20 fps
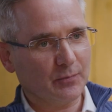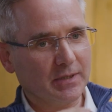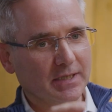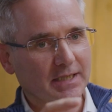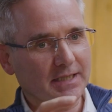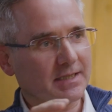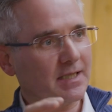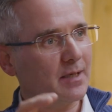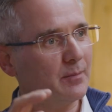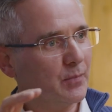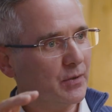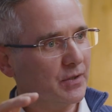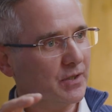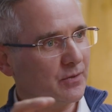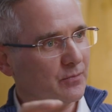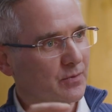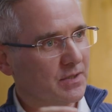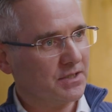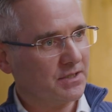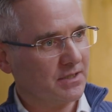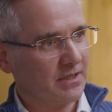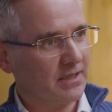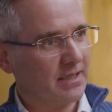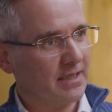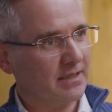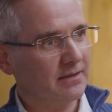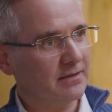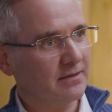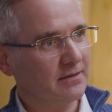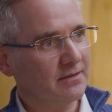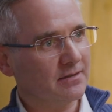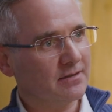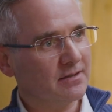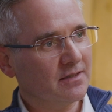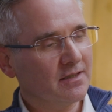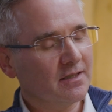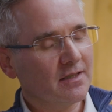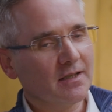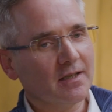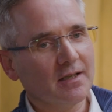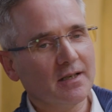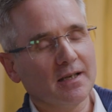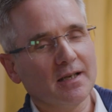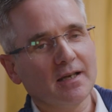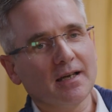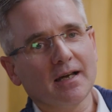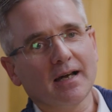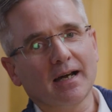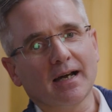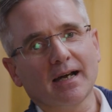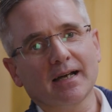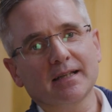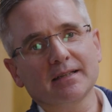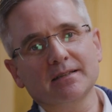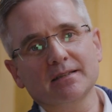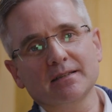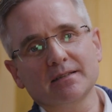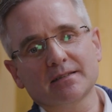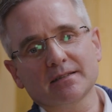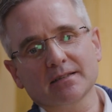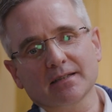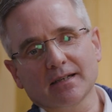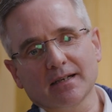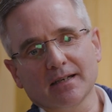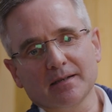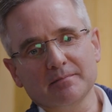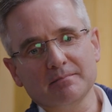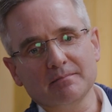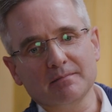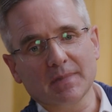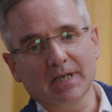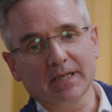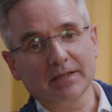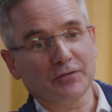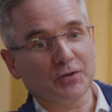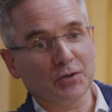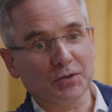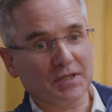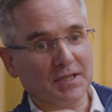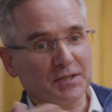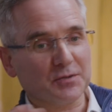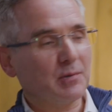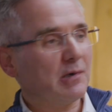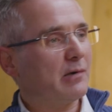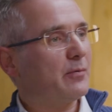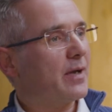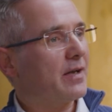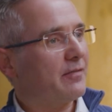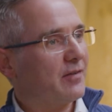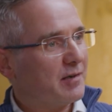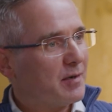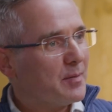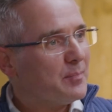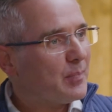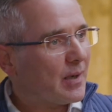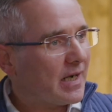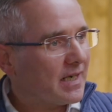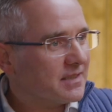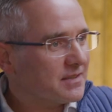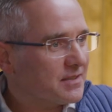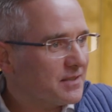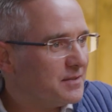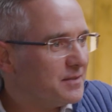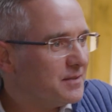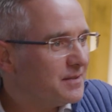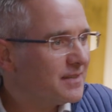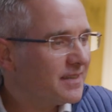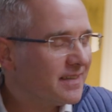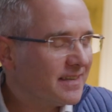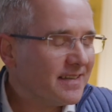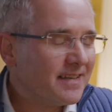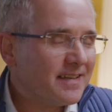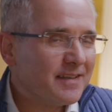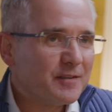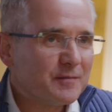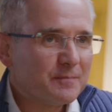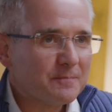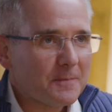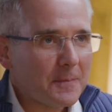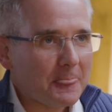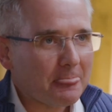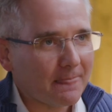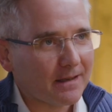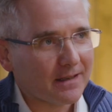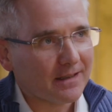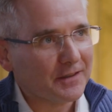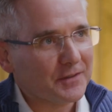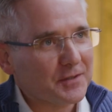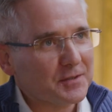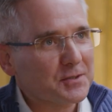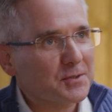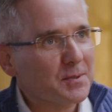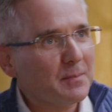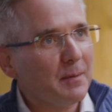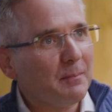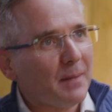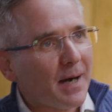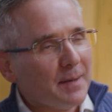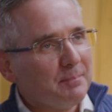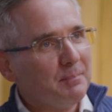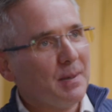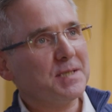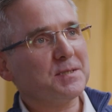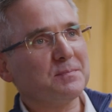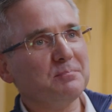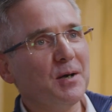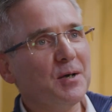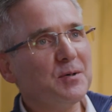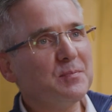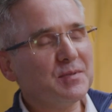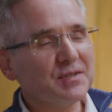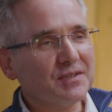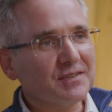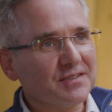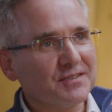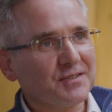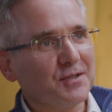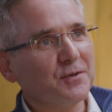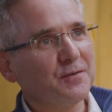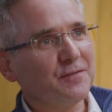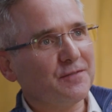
we need that money in which to lend. And of course that's where we have our impact. And I think some of my best moments so